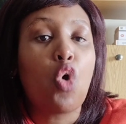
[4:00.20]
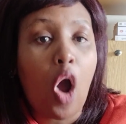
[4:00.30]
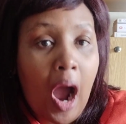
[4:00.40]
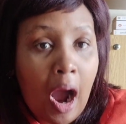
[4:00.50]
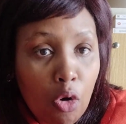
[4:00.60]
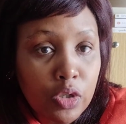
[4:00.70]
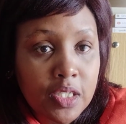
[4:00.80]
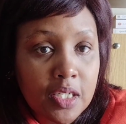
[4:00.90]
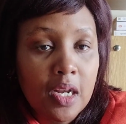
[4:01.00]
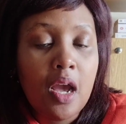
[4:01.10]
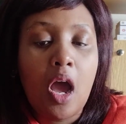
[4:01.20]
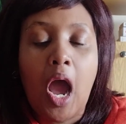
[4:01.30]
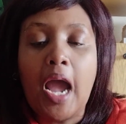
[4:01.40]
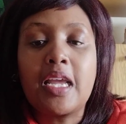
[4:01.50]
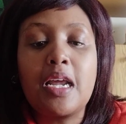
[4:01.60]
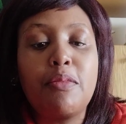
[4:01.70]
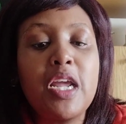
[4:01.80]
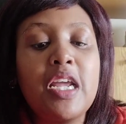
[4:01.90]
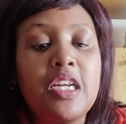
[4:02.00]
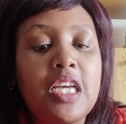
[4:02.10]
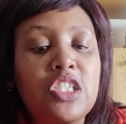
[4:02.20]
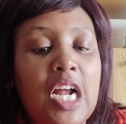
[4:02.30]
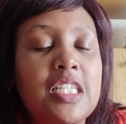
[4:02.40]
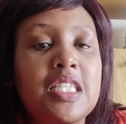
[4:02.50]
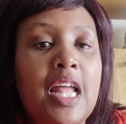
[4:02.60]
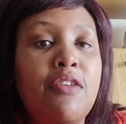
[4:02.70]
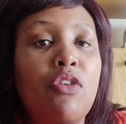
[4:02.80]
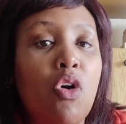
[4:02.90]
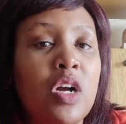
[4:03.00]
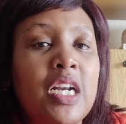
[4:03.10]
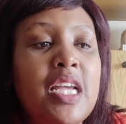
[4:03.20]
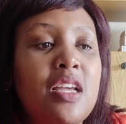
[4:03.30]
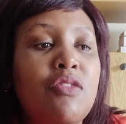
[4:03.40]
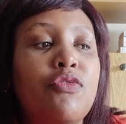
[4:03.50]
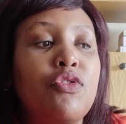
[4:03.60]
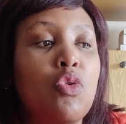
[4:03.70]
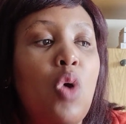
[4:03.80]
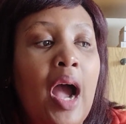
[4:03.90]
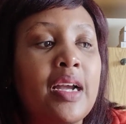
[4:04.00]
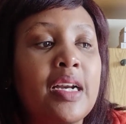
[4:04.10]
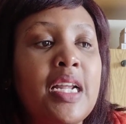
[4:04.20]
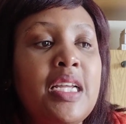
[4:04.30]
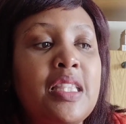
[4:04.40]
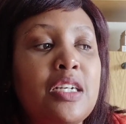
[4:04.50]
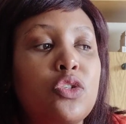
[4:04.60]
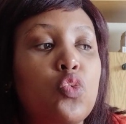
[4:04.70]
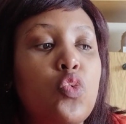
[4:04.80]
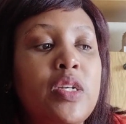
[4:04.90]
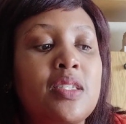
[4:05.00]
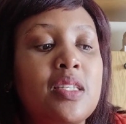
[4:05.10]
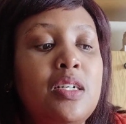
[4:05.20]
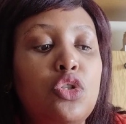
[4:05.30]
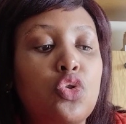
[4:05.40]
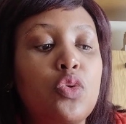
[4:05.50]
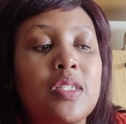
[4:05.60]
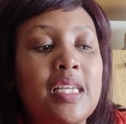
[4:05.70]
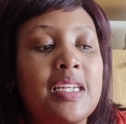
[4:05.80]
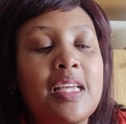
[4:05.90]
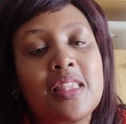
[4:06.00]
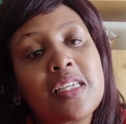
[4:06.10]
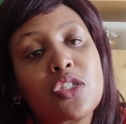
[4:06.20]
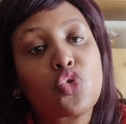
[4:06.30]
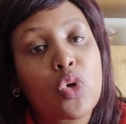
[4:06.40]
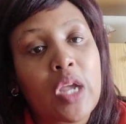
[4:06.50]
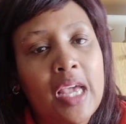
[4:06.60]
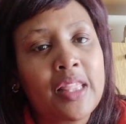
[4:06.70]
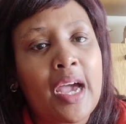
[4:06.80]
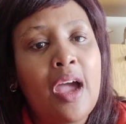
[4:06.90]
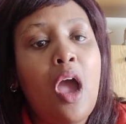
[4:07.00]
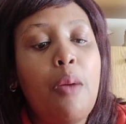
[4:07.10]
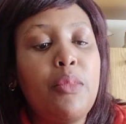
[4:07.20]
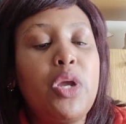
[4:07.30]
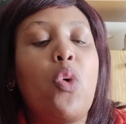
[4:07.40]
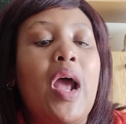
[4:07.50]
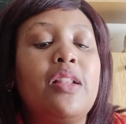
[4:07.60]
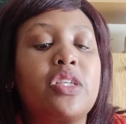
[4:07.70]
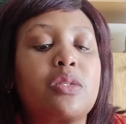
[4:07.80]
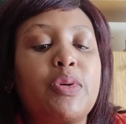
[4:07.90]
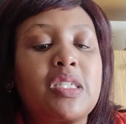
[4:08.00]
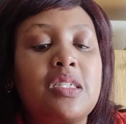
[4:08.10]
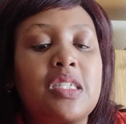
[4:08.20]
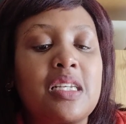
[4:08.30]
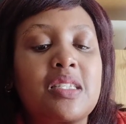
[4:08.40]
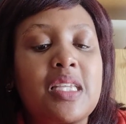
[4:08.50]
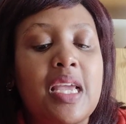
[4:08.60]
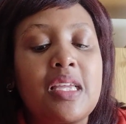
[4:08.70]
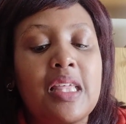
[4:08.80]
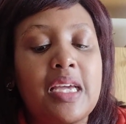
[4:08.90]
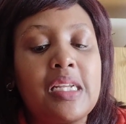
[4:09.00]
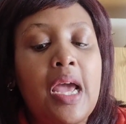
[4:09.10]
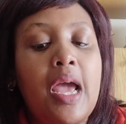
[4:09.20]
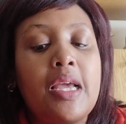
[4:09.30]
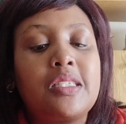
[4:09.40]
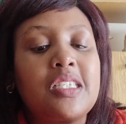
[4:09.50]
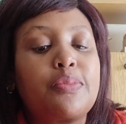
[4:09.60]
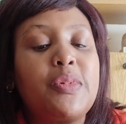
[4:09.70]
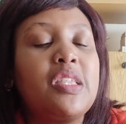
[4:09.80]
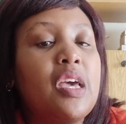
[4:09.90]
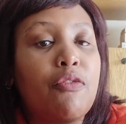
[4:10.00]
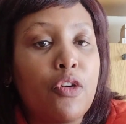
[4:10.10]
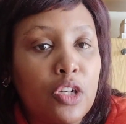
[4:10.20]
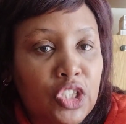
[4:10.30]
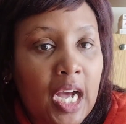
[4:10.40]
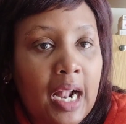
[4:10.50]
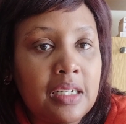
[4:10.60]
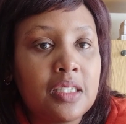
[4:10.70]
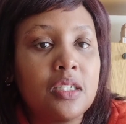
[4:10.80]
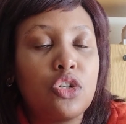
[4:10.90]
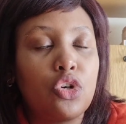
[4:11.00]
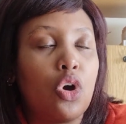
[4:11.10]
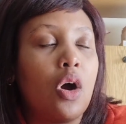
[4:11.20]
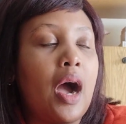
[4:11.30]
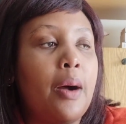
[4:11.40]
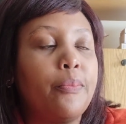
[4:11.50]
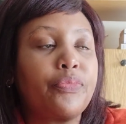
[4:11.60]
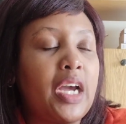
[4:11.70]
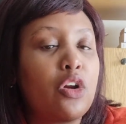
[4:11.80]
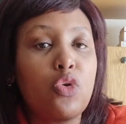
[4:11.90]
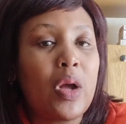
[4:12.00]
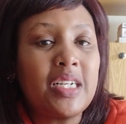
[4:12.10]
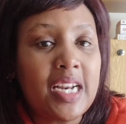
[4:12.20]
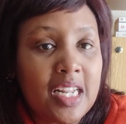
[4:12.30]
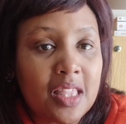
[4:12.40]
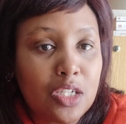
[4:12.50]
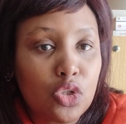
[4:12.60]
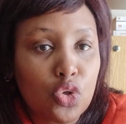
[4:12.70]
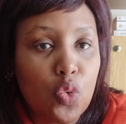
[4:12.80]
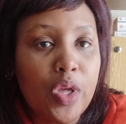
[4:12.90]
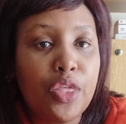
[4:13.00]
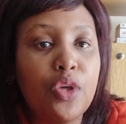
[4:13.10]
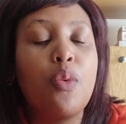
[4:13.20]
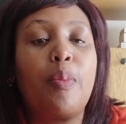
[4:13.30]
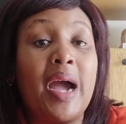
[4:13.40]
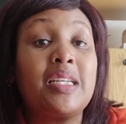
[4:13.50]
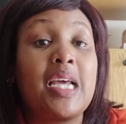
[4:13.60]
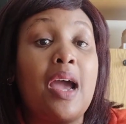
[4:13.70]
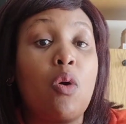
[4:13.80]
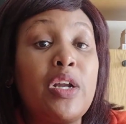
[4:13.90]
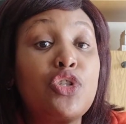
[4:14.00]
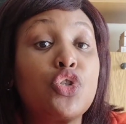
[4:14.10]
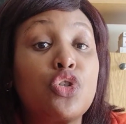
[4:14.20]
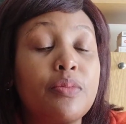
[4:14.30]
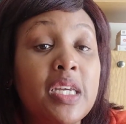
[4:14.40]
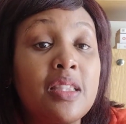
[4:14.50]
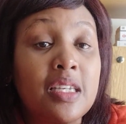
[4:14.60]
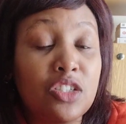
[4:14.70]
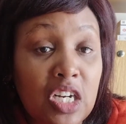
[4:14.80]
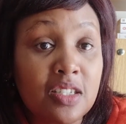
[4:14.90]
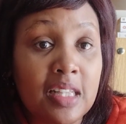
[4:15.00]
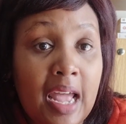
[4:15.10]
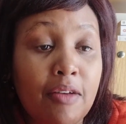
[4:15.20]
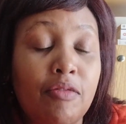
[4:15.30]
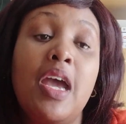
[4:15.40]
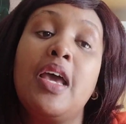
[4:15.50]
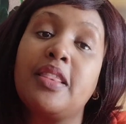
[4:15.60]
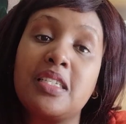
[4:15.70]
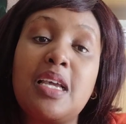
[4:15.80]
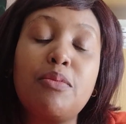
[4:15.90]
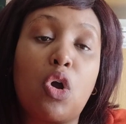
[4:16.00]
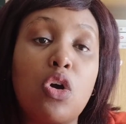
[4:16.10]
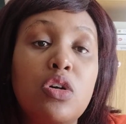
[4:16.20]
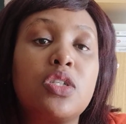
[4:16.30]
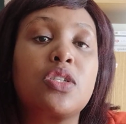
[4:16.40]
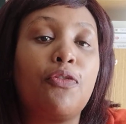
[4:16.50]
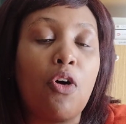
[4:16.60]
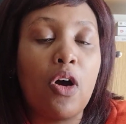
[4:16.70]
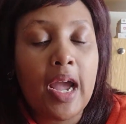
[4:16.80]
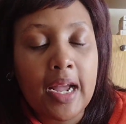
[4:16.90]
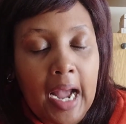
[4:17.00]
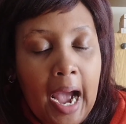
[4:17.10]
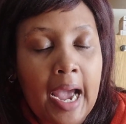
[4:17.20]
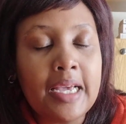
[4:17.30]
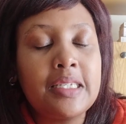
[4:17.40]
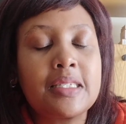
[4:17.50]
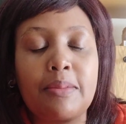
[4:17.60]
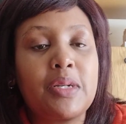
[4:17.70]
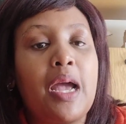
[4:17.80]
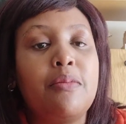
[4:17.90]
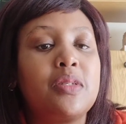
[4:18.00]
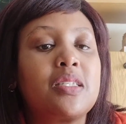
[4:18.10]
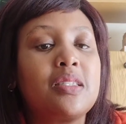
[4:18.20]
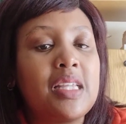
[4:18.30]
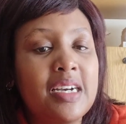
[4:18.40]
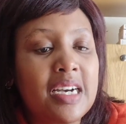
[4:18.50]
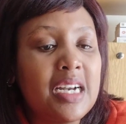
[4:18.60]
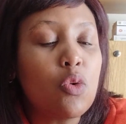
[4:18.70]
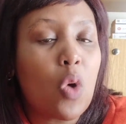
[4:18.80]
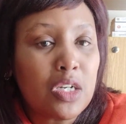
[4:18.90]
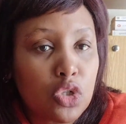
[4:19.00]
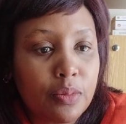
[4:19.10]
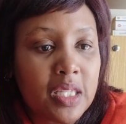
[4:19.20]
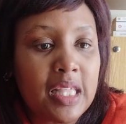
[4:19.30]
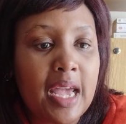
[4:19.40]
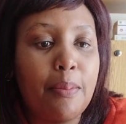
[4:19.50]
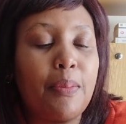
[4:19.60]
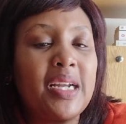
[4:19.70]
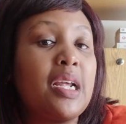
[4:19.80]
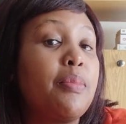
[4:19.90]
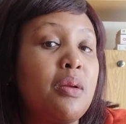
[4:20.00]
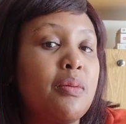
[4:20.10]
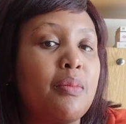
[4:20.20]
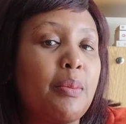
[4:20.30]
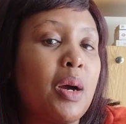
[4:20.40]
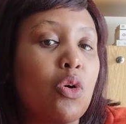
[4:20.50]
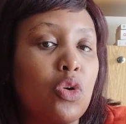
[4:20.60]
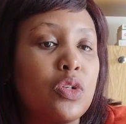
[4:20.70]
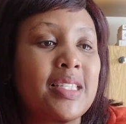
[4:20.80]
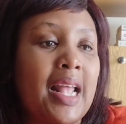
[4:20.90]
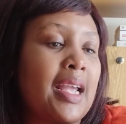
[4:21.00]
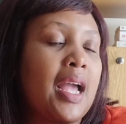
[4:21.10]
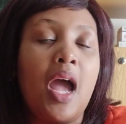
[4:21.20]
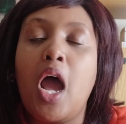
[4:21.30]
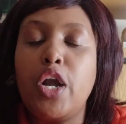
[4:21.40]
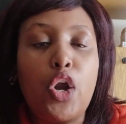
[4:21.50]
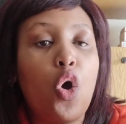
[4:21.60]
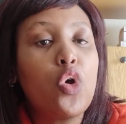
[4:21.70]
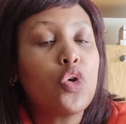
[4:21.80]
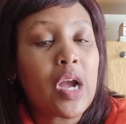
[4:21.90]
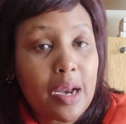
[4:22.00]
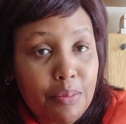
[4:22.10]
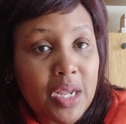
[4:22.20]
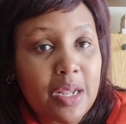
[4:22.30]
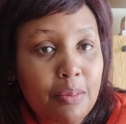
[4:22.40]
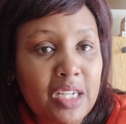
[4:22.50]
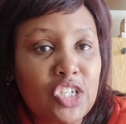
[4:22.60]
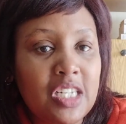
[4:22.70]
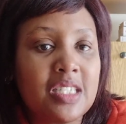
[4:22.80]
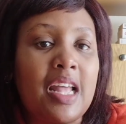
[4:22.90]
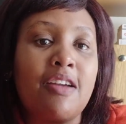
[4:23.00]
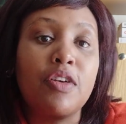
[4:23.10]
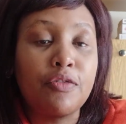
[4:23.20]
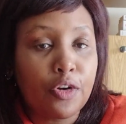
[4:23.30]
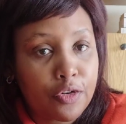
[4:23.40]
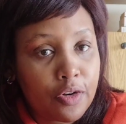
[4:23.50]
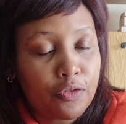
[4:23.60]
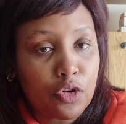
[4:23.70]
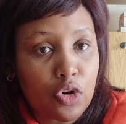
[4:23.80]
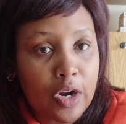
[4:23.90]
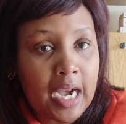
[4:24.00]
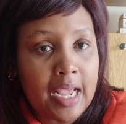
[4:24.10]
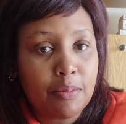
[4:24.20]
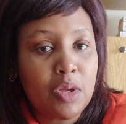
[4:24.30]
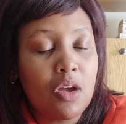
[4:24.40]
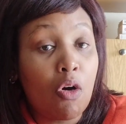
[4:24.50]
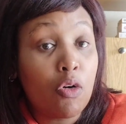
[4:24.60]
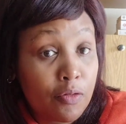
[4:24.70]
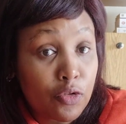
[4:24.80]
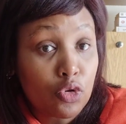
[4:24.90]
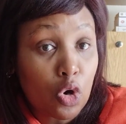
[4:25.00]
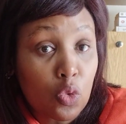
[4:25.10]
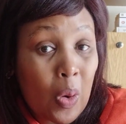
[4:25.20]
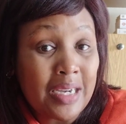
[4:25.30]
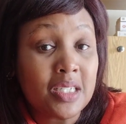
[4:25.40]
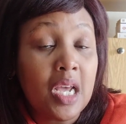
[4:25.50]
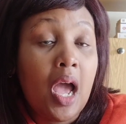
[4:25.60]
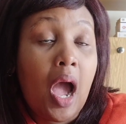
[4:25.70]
go out. I can be in a child's life only if you agree that we still do certain things together. Meanwhile, this person just saying that just be there for your child. You know, I don't want anything to do with you, but I want you to be in the child's life. The same goes for a guy. Sometimes they really want to be there, but a baby mama goes like, no, you can't be in my child's life if you don't like me, or if you don't want